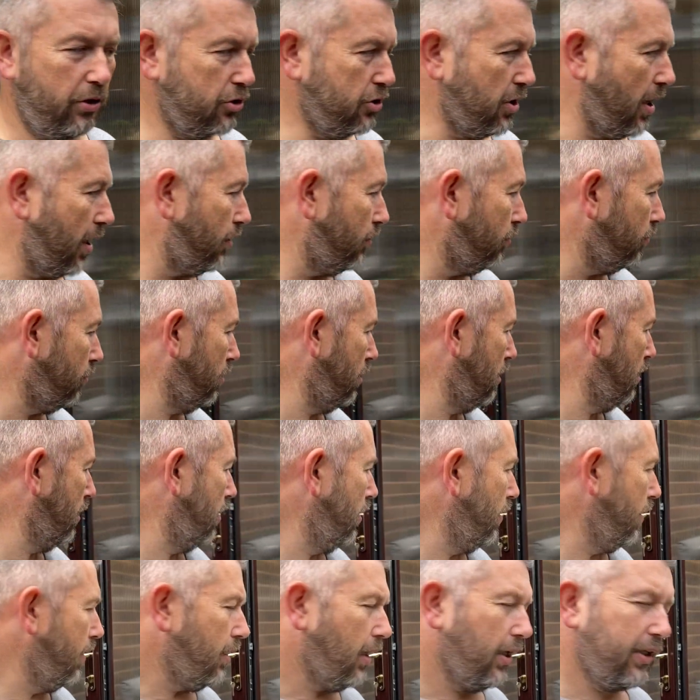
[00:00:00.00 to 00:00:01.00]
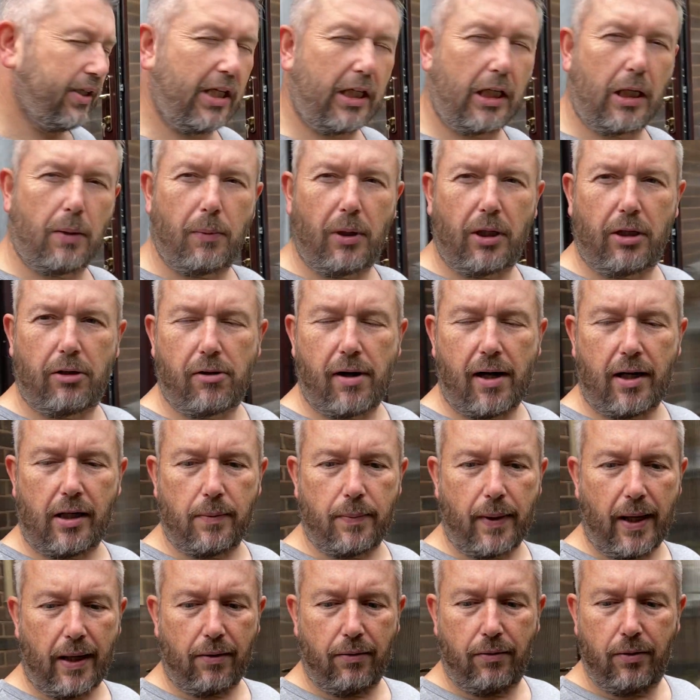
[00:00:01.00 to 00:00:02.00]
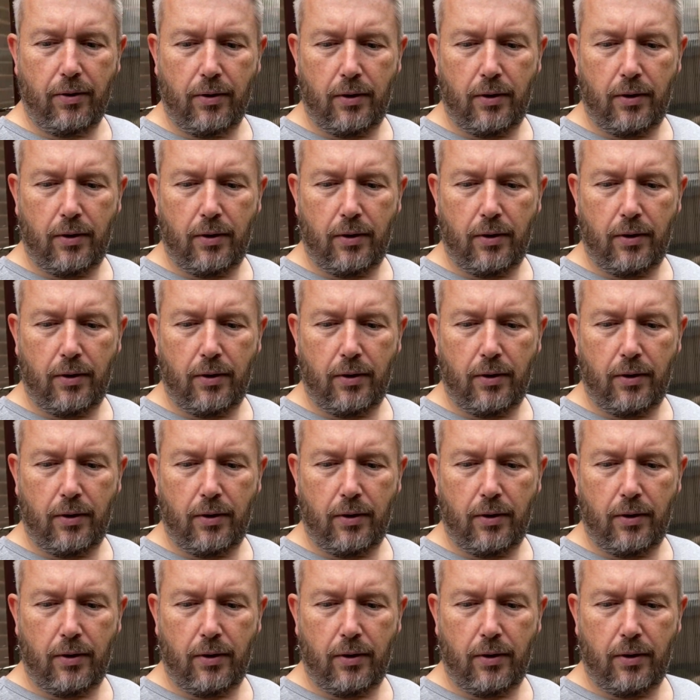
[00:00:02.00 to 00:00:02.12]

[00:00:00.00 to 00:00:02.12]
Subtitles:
channel. I think I'm on around about